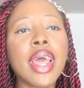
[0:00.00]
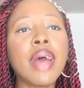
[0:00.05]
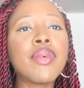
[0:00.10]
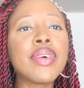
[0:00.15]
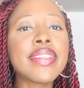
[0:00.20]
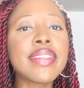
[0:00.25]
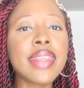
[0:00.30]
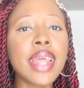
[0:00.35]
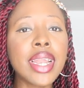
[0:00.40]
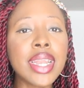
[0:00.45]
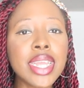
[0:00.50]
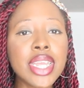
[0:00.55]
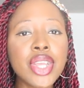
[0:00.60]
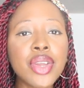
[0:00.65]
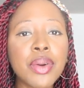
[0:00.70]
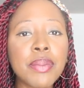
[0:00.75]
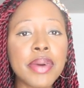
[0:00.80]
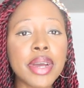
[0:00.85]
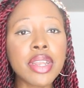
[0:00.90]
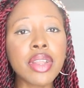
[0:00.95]
I was telling
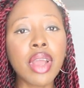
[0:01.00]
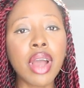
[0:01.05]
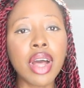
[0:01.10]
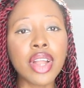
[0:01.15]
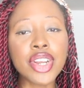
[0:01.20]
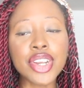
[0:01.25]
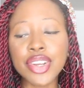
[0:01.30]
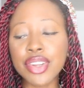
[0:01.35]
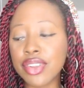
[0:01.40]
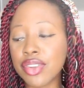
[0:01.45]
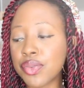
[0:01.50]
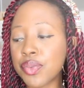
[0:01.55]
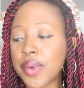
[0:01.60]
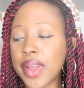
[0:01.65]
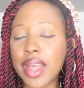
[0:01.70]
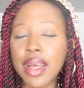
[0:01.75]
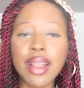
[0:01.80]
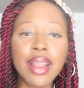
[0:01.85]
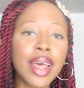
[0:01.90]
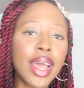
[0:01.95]
you about colors.
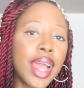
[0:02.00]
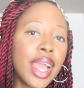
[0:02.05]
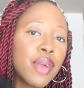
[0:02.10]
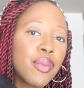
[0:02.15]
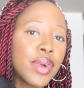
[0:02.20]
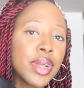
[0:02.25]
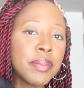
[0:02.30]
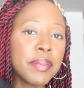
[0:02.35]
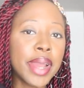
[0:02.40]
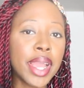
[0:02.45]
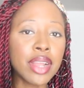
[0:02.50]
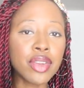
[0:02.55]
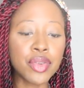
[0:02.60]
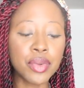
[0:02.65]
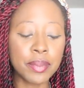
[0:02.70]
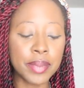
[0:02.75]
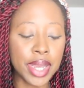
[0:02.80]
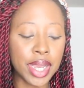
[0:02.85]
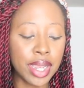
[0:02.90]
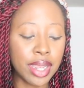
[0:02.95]
Well, I went back
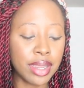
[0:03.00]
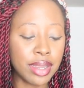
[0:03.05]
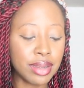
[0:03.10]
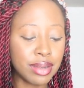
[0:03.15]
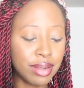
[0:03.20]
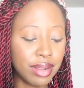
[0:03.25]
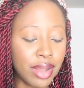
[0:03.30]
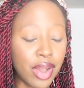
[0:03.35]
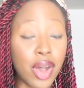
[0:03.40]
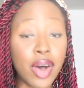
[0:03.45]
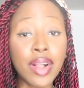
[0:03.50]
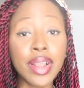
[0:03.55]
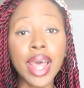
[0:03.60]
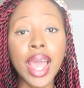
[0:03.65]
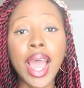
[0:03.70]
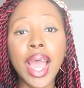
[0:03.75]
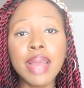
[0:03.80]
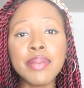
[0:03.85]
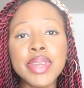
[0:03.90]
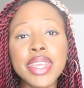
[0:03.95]
to my all
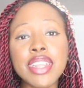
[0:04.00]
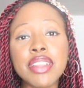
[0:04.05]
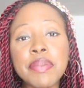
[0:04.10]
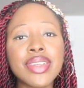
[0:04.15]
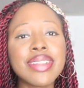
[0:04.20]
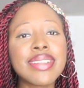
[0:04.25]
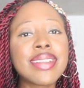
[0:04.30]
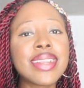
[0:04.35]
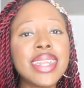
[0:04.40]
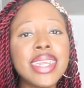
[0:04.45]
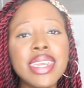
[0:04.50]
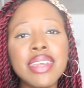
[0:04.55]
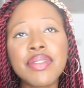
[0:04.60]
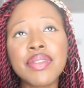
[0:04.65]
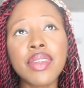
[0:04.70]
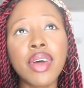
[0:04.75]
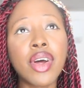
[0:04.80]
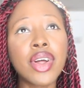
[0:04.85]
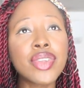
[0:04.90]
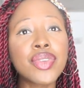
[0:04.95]
habits, the
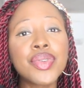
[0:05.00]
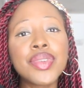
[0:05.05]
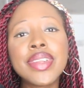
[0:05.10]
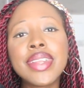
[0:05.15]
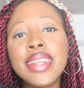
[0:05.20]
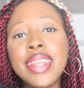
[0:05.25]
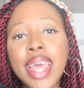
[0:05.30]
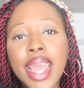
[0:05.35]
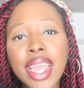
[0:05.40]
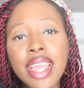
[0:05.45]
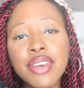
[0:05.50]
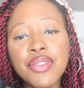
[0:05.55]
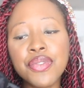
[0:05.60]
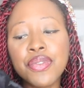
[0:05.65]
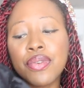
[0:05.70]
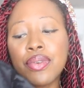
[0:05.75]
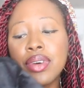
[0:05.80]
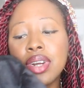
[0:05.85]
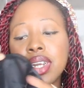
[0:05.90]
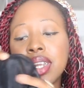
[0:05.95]
sleeves are to die
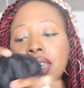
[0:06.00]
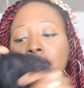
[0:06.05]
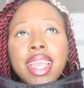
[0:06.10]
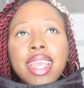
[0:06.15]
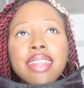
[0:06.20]
for it.